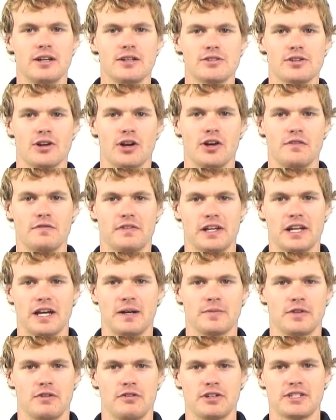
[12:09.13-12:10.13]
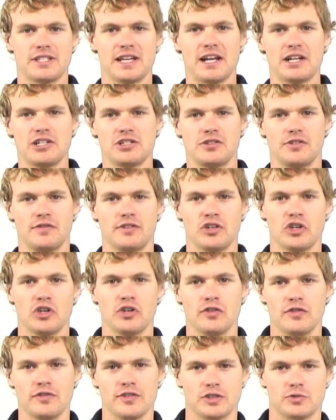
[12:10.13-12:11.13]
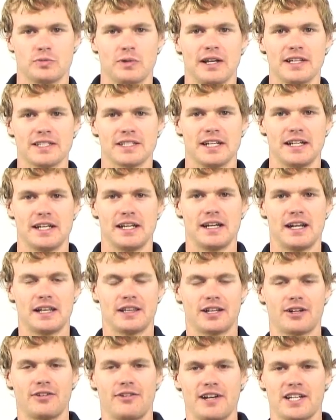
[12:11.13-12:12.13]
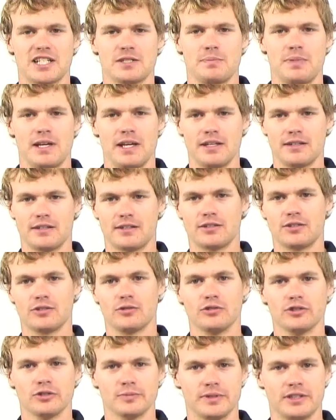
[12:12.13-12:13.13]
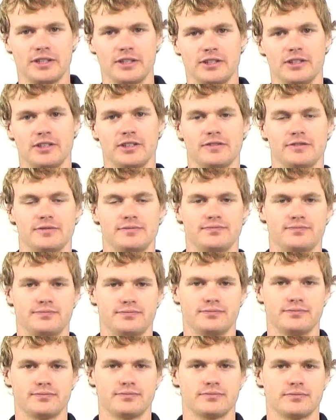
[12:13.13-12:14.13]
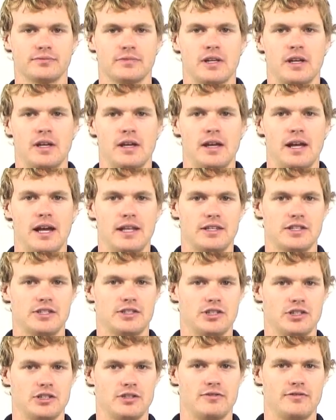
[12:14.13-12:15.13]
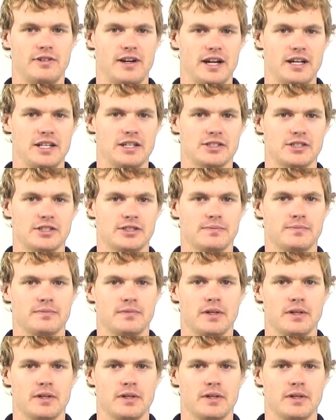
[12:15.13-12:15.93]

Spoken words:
to overcome the rotation of the Earth as well as getting it at the correct speed to orbit the Earth at the certain radius.